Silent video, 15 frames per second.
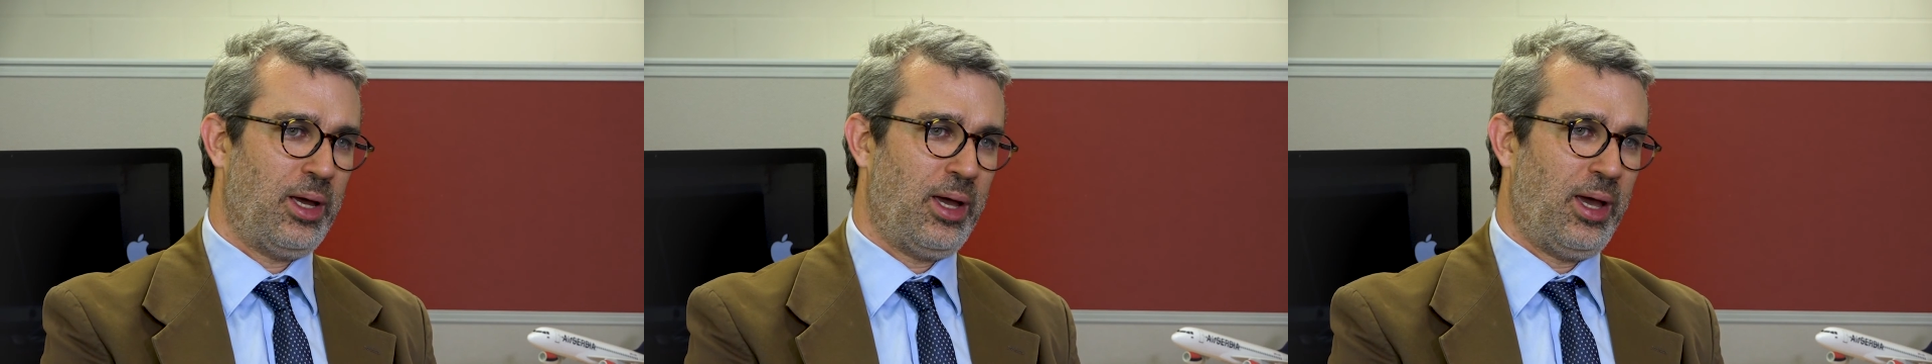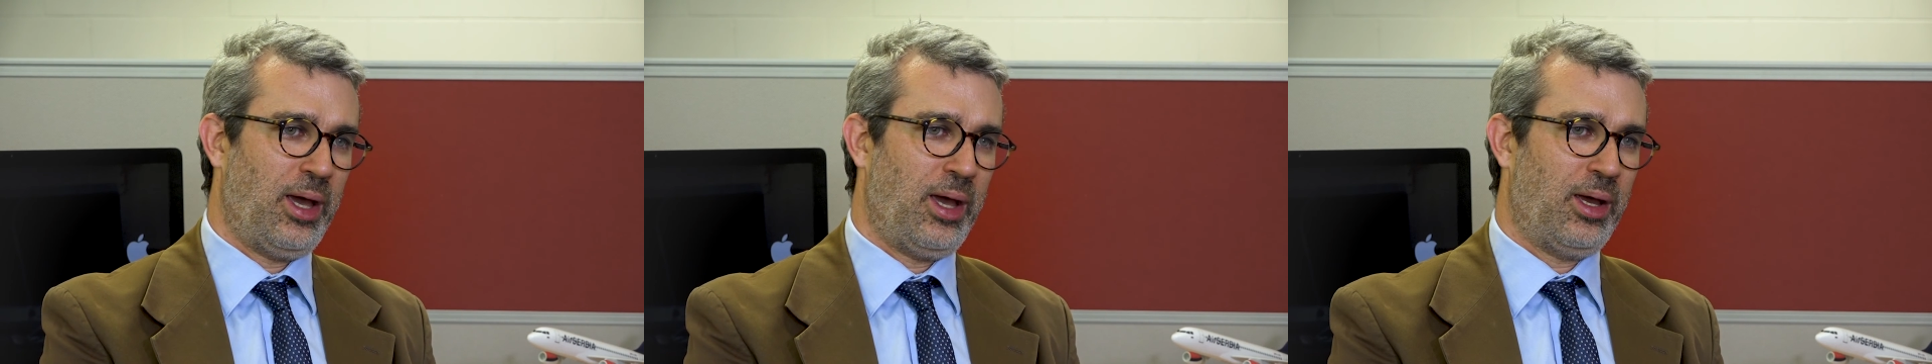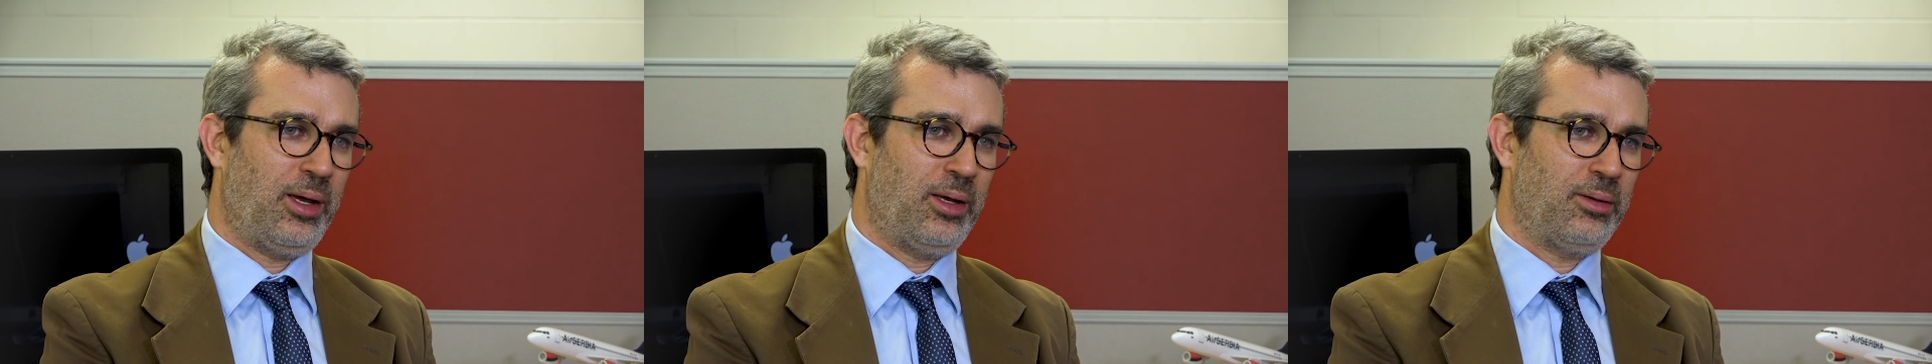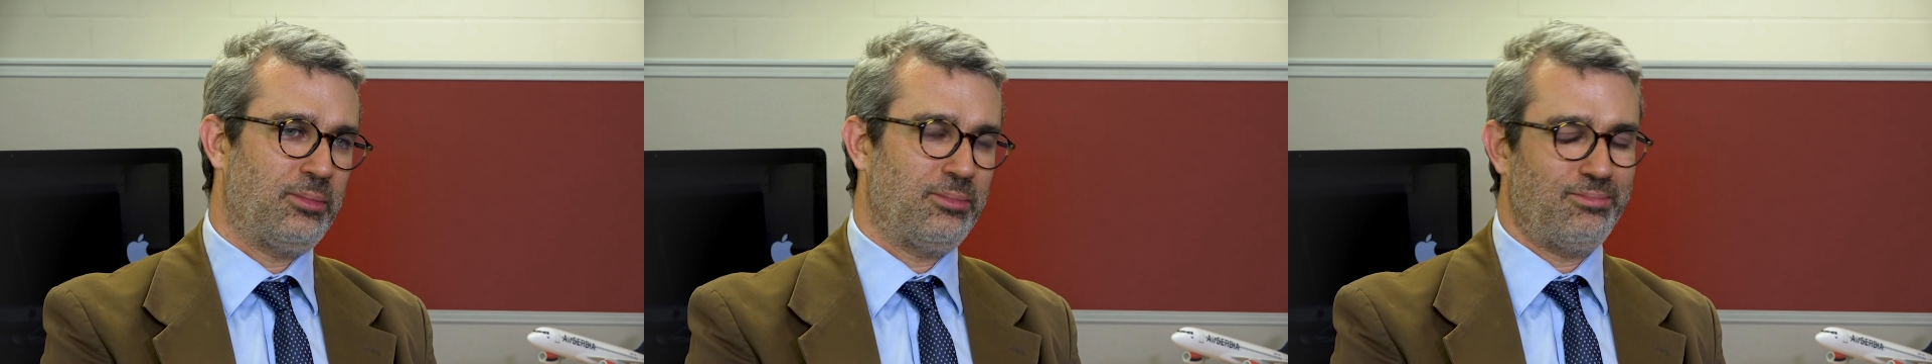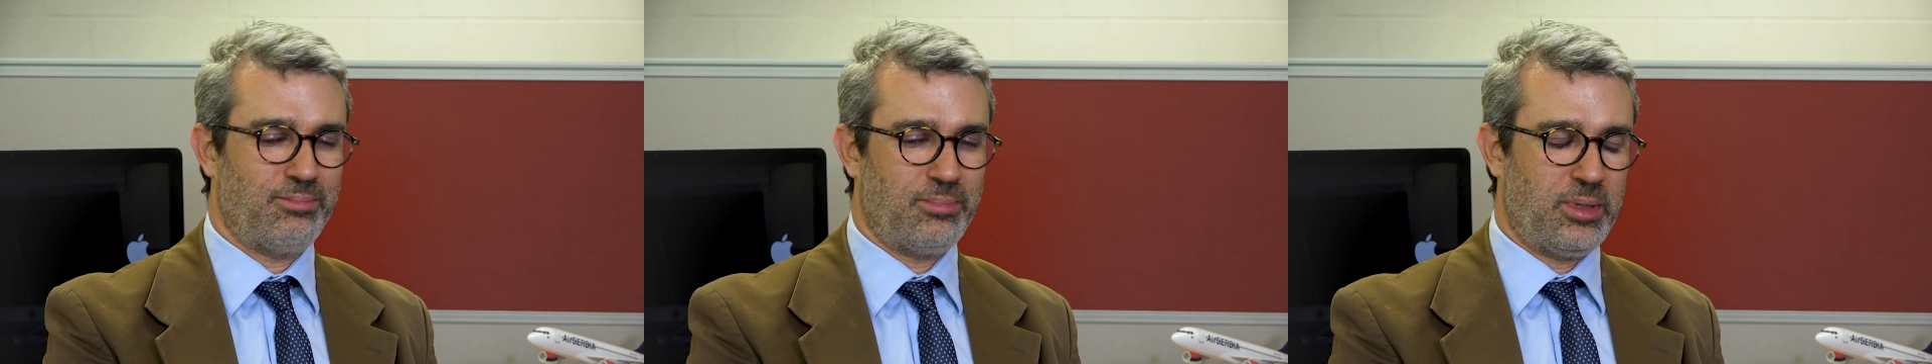
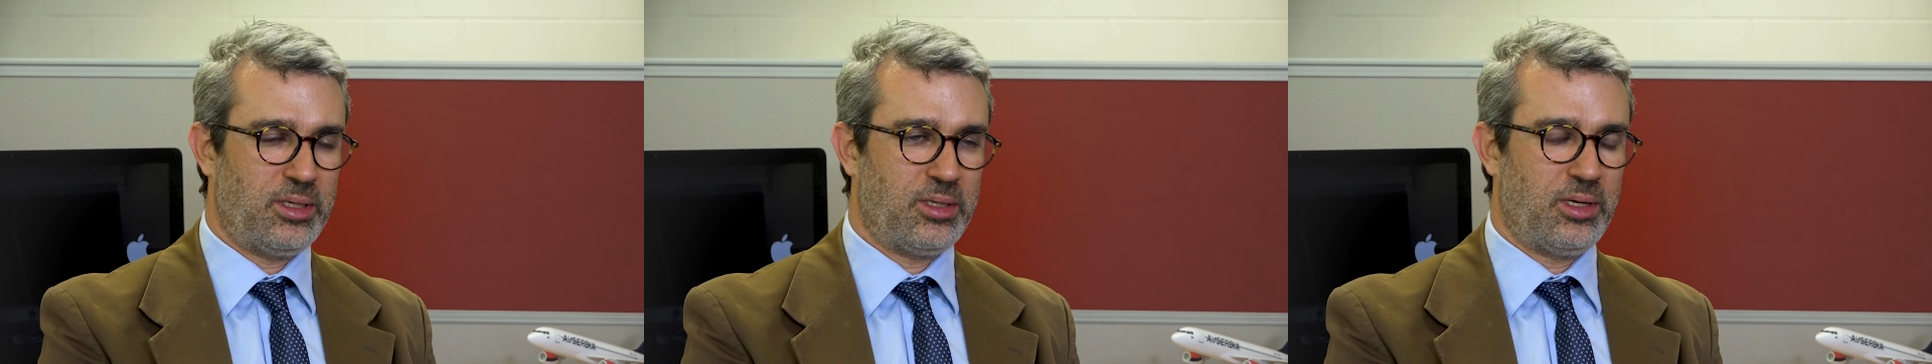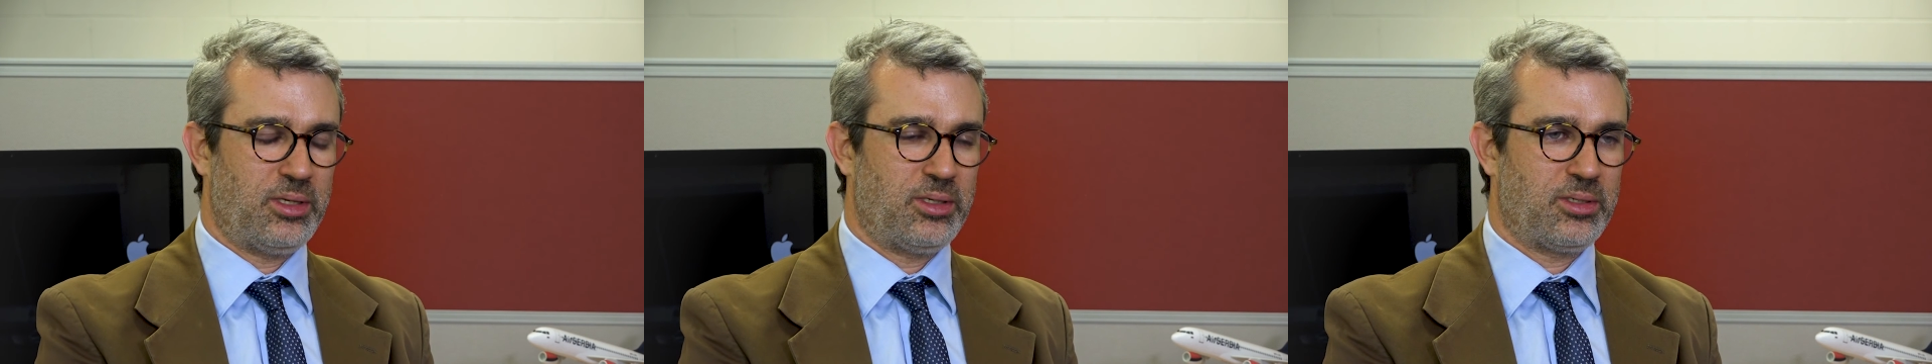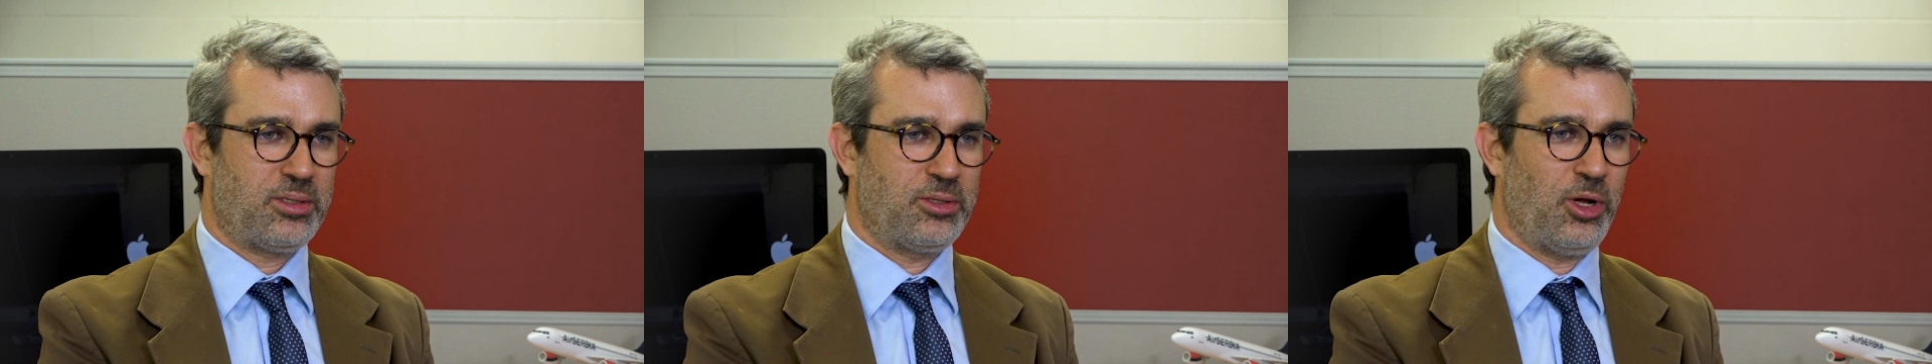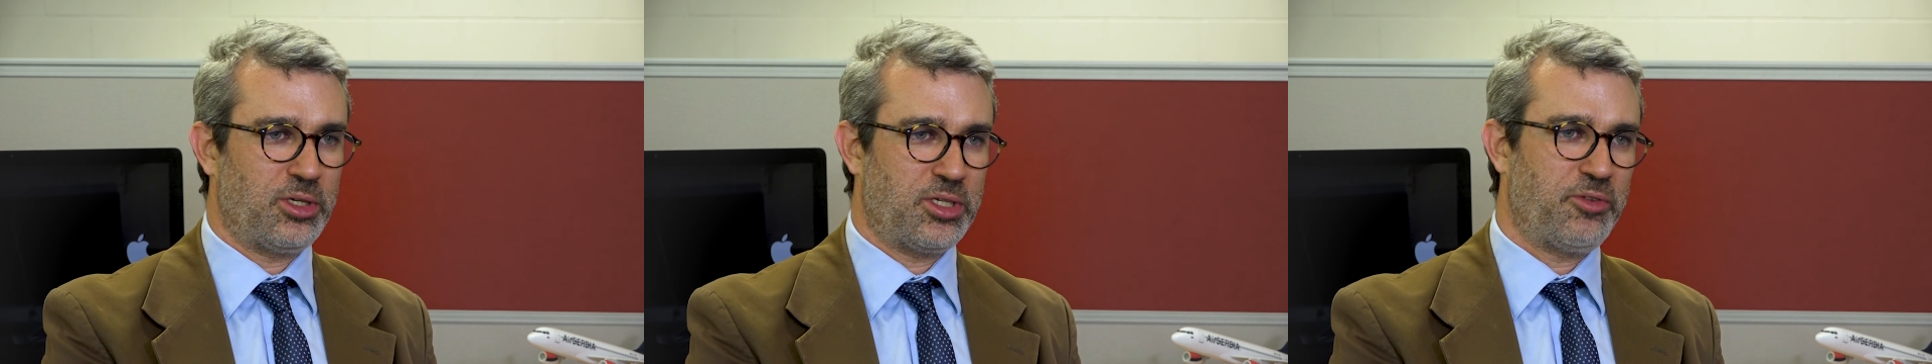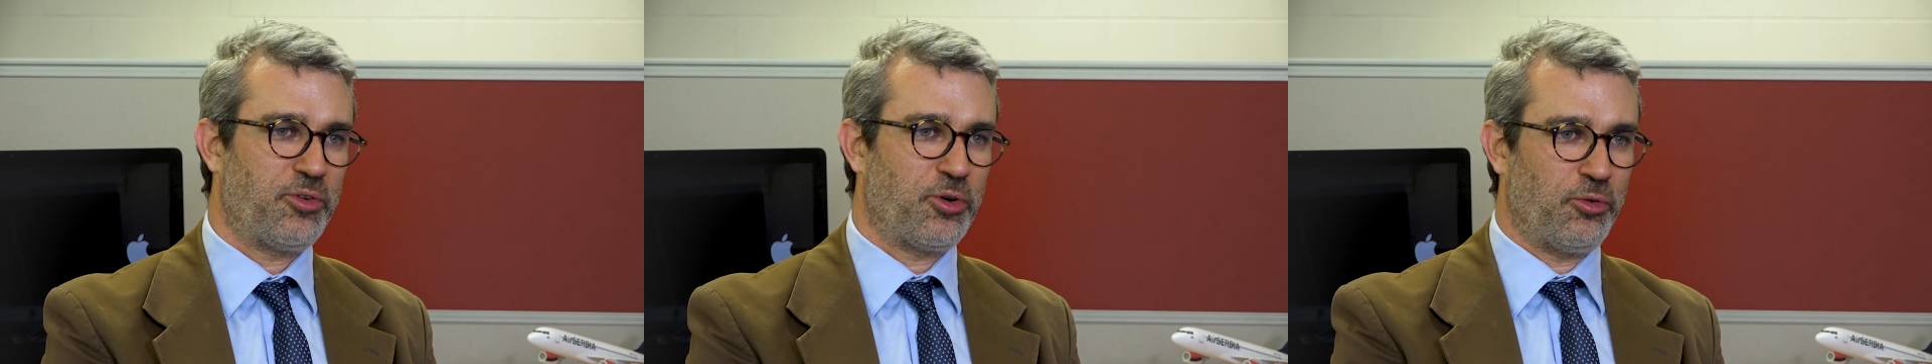And it's not
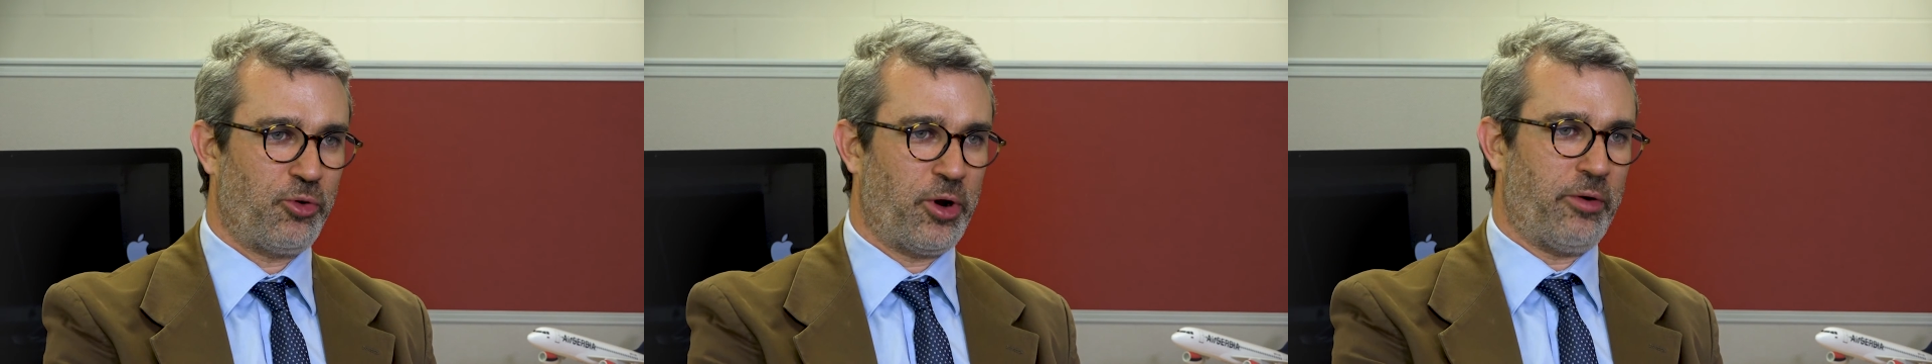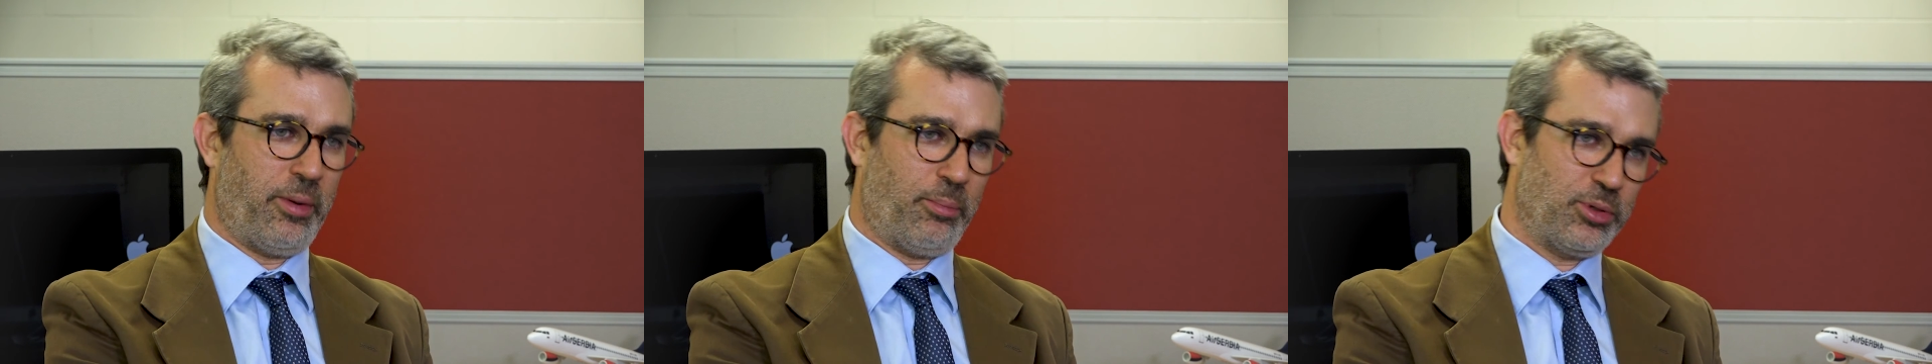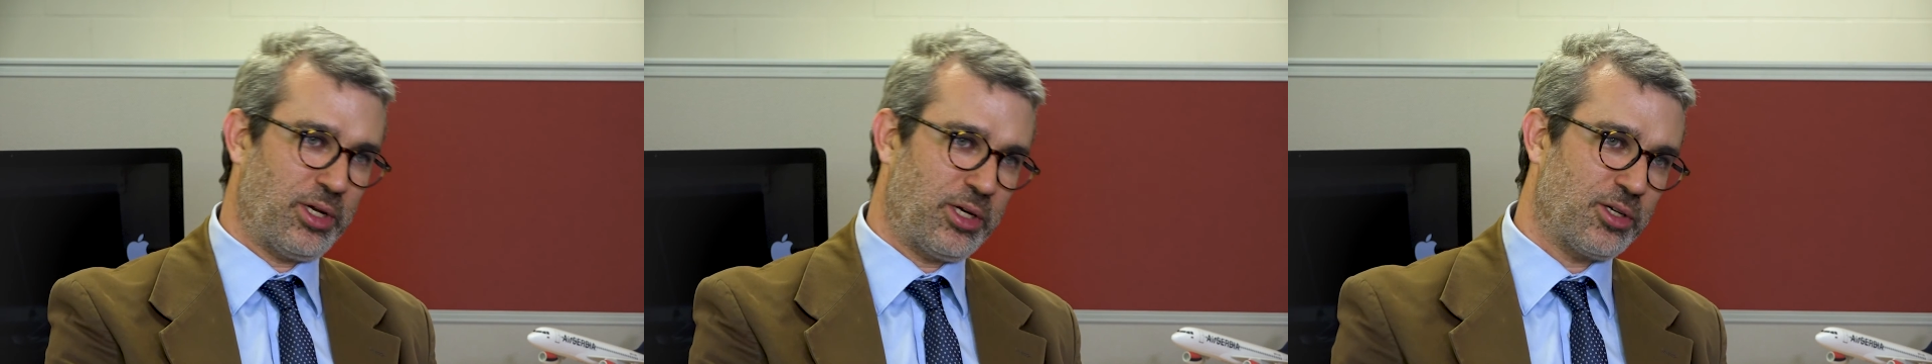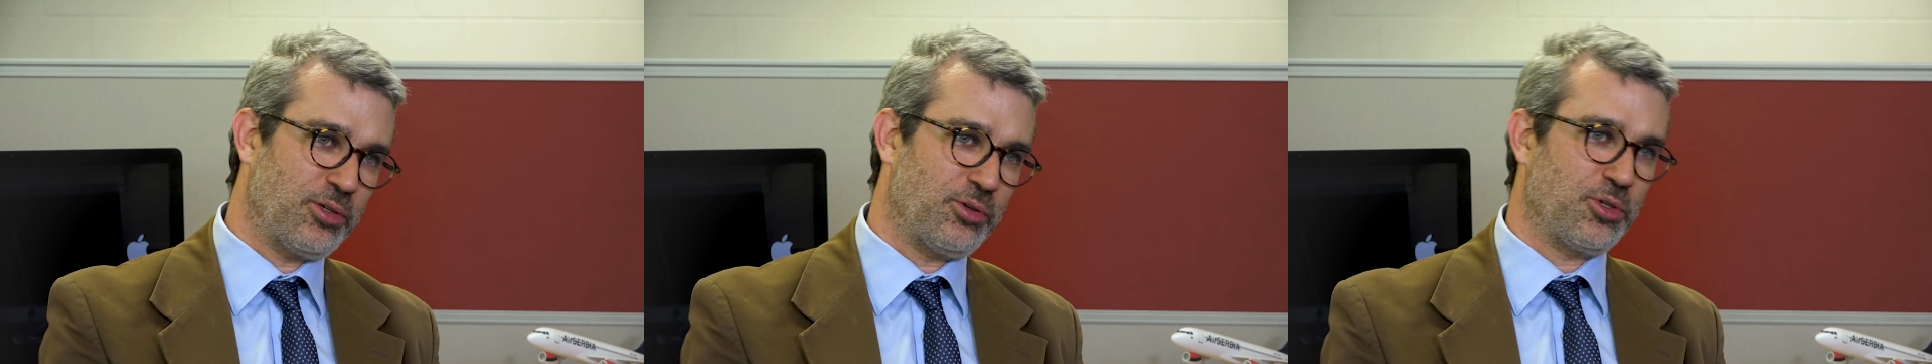difficult for a reputation